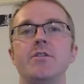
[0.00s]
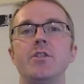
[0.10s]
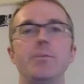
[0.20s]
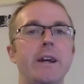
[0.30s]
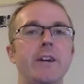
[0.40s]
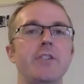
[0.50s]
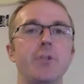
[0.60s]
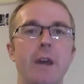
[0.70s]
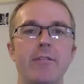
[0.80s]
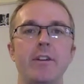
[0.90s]
too big,
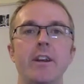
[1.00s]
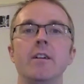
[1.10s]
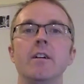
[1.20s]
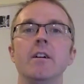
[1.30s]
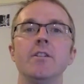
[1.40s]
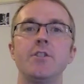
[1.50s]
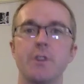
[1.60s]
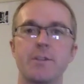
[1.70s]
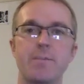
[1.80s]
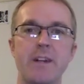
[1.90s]
too heavy, too
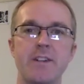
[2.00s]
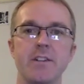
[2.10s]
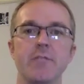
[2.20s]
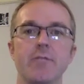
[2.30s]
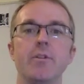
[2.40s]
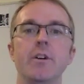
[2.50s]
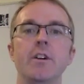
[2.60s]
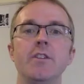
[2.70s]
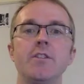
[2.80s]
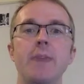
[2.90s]
expensive
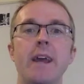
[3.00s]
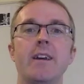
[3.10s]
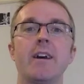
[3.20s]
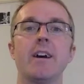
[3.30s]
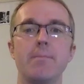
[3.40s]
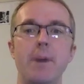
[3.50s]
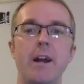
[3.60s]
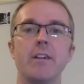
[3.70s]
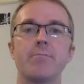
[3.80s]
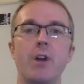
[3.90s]
to make a
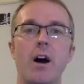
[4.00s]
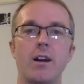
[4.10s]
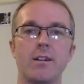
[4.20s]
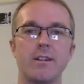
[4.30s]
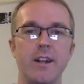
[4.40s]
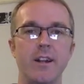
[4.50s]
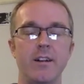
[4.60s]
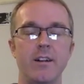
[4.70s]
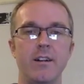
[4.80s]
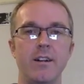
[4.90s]
competitive product
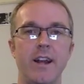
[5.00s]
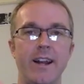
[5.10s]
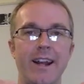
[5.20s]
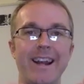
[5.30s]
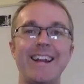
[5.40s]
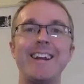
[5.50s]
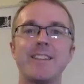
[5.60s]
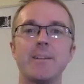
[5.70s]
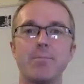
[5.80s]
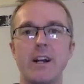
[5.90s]
in and, and
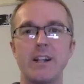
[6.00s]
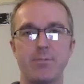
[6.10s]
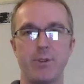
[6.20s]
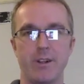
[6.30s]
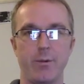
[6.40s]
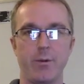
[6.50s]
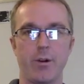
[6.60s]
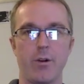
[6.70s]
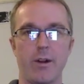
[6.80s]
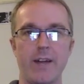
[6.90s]
hit the price point that we
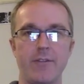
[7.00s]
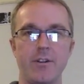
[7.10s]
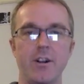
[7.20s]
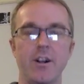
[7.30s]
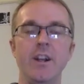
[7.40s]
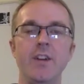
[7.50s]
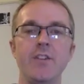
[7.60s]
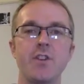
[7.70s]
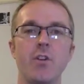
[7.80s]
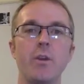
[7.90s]
were going after. Right.
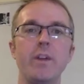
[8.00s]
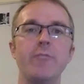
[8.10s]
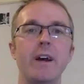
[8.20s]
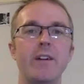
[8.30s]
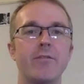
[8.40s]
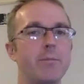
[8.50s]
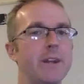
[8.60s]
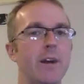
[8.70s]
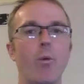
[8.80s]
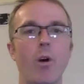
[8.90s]
So we've been from
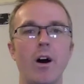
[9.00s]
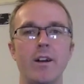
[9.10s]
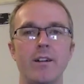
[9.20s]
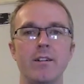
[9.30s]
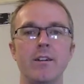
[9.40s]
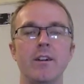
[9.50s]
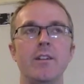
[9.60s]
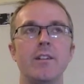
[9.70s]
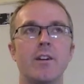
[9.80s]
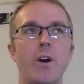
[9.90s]
day one,
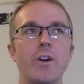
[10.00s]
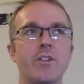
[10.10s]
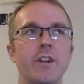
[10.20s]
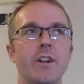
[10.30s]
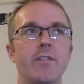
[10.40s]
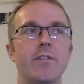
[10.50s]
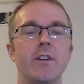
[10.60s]
the question is,